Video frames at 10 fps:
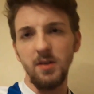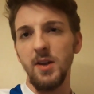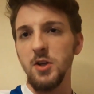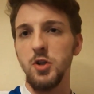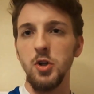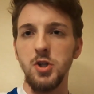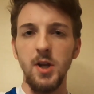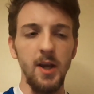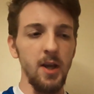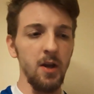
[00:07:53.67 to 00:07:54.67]
It's just
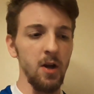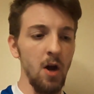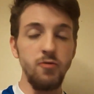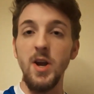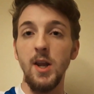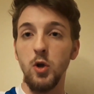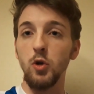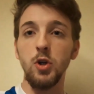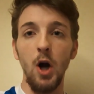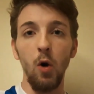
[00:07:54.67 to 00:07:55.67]
a really
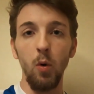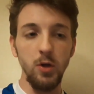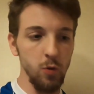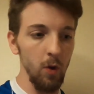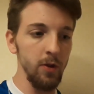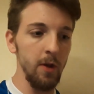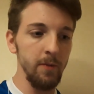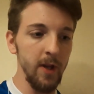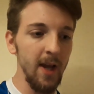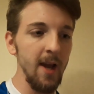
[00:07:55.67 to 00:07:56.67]
good goal has won
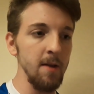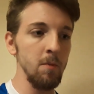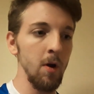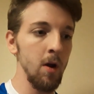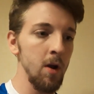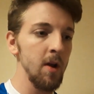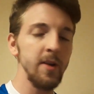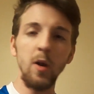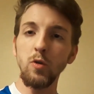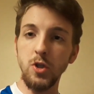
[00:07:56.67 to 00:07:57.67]
them the game.
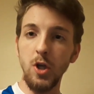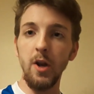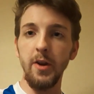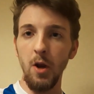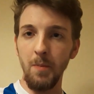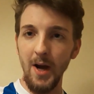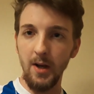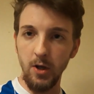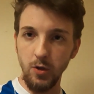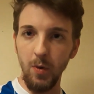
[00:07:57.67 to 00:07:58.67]
They looked solid at the
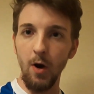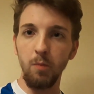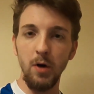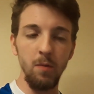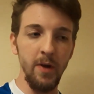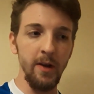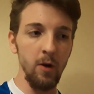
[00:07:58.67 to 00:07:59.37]
back as well, Bromley.